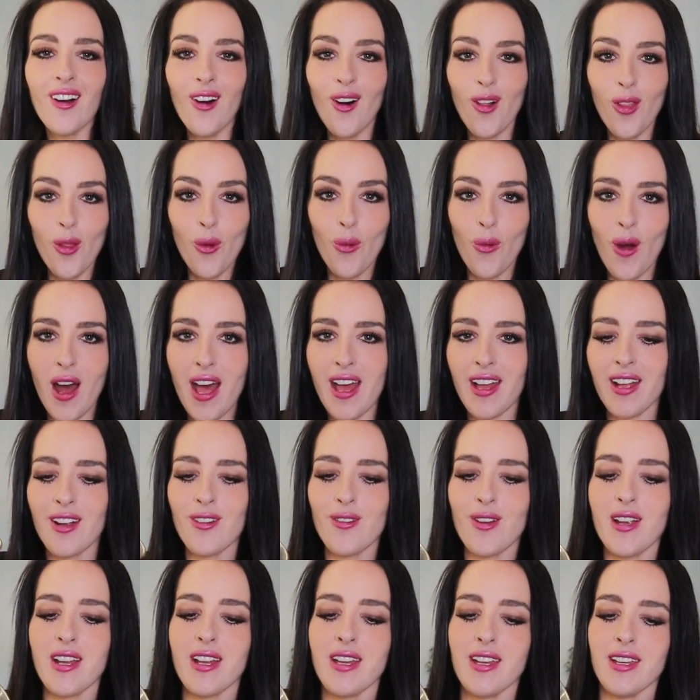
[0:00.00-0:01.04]
all the wet
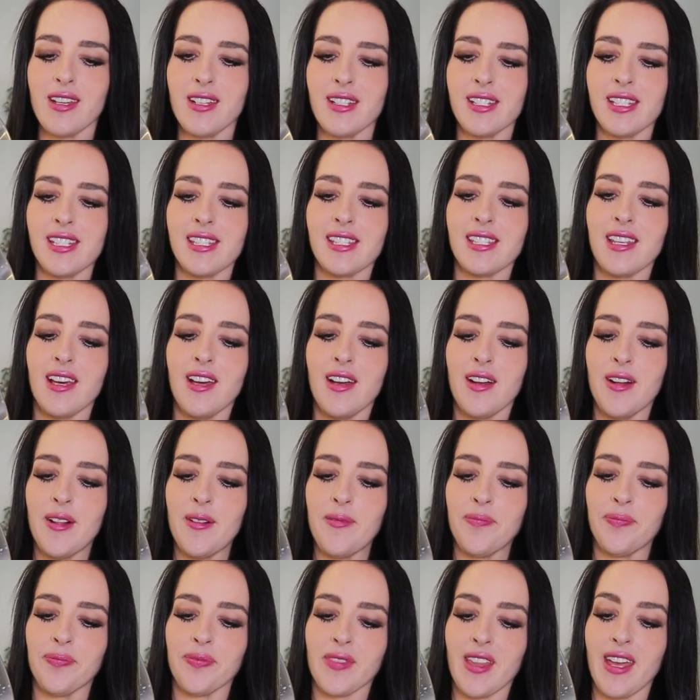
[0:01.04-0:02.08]
ingredients
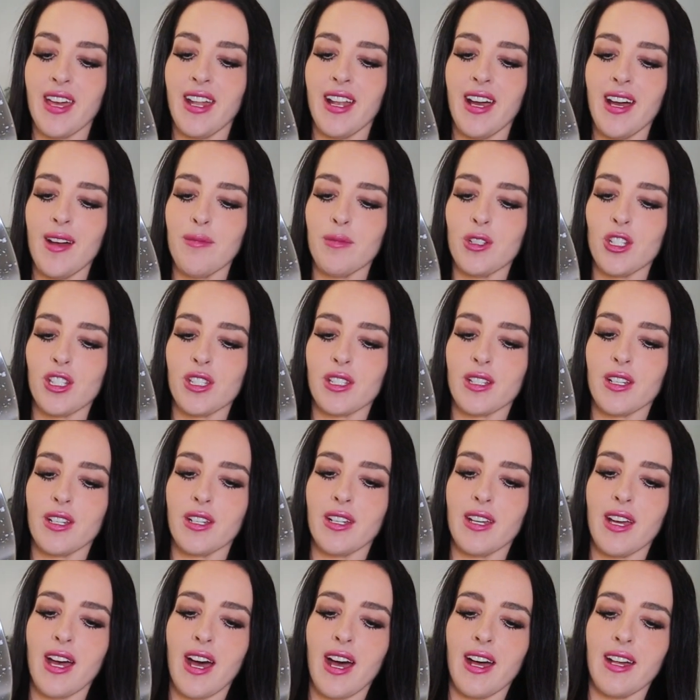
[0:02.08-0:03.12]
and I'm just gonna
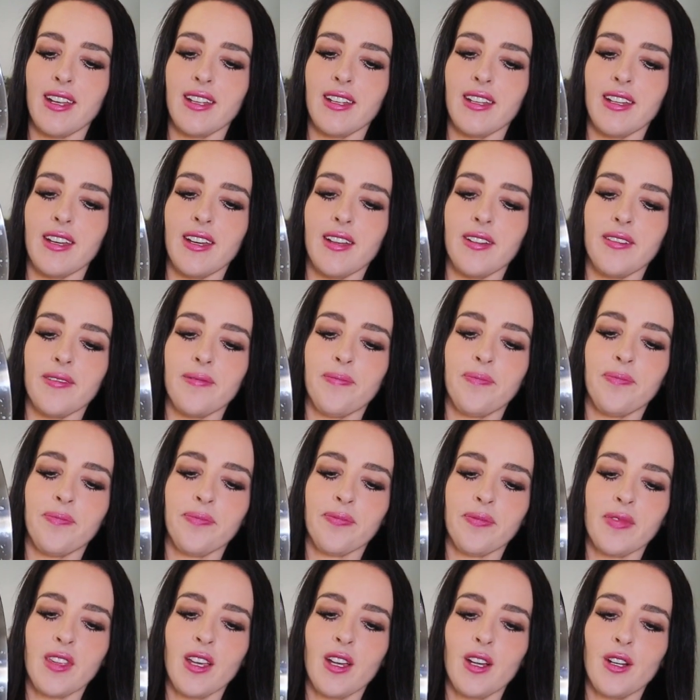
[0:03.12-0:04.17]
add it in.
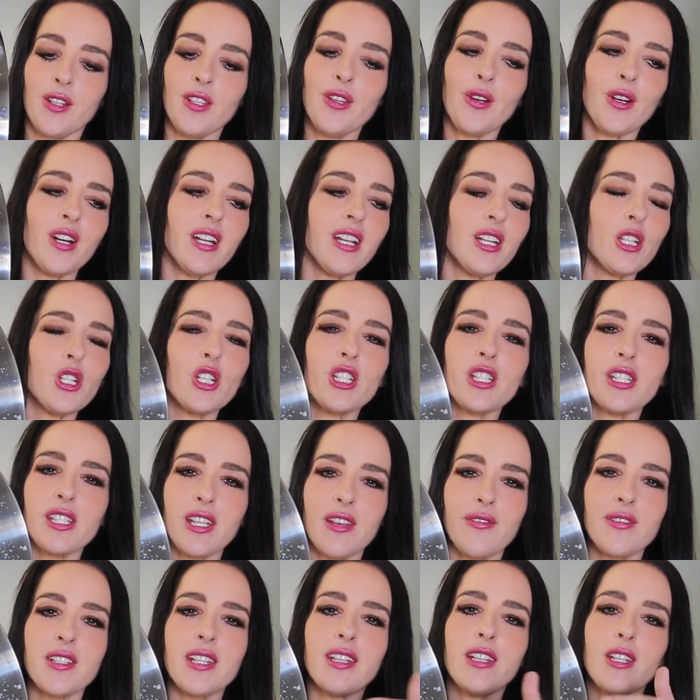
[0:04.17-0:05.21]
You could have just
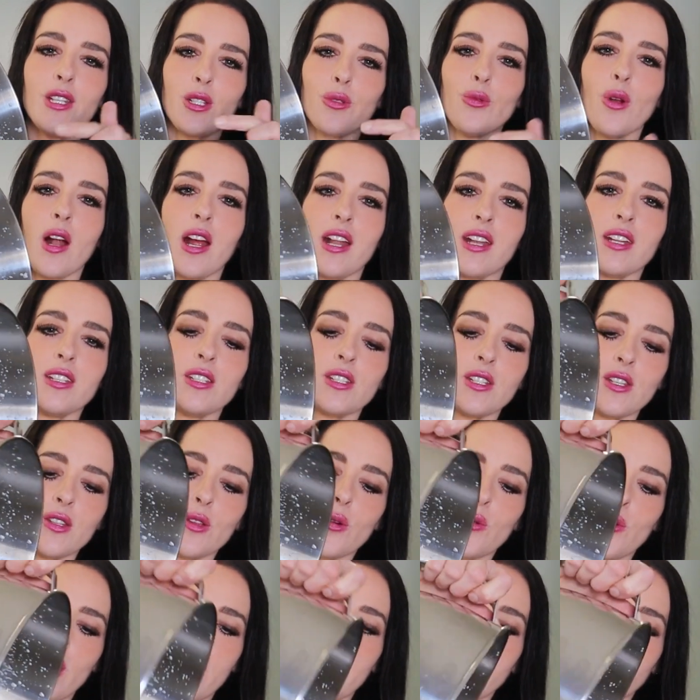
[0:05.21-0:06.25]
sifted this right into the
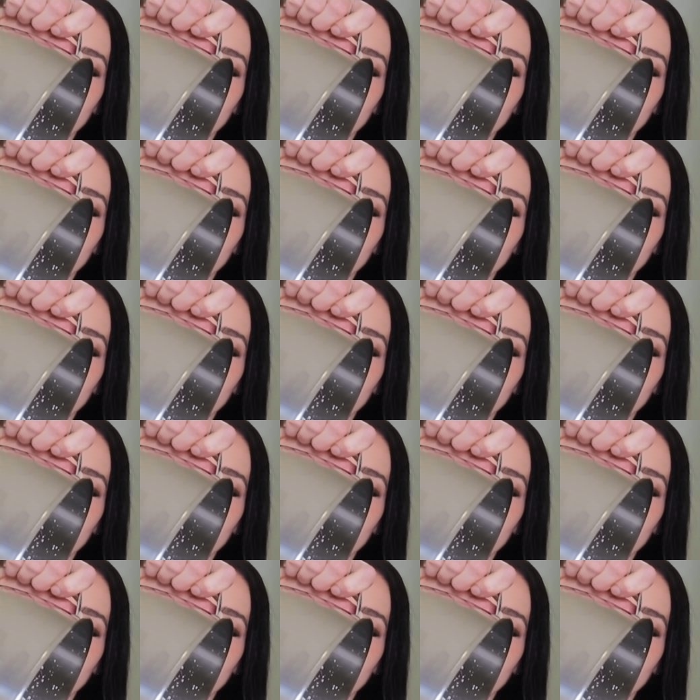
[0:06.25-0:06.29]
wet